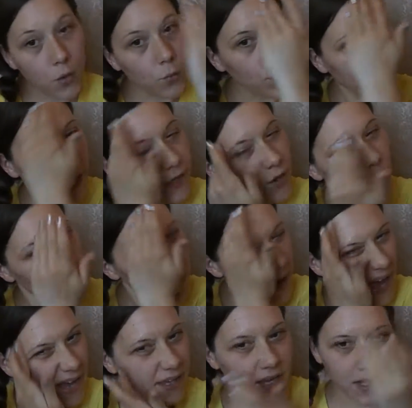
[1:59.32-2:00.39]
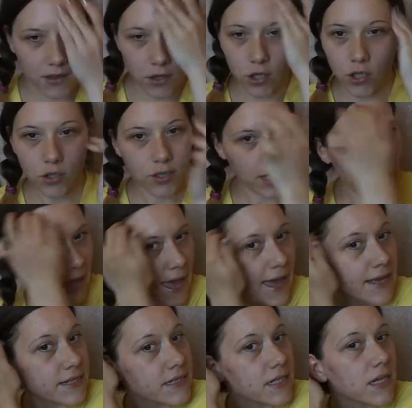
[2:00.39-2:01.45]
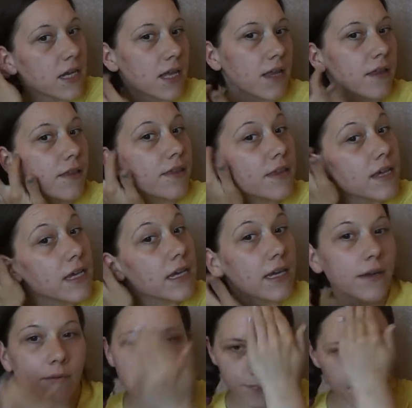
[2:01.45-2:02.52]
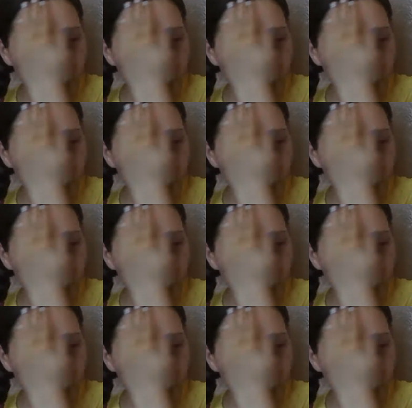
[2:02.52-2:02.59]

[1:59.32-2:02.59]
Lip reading: when I go back and look at the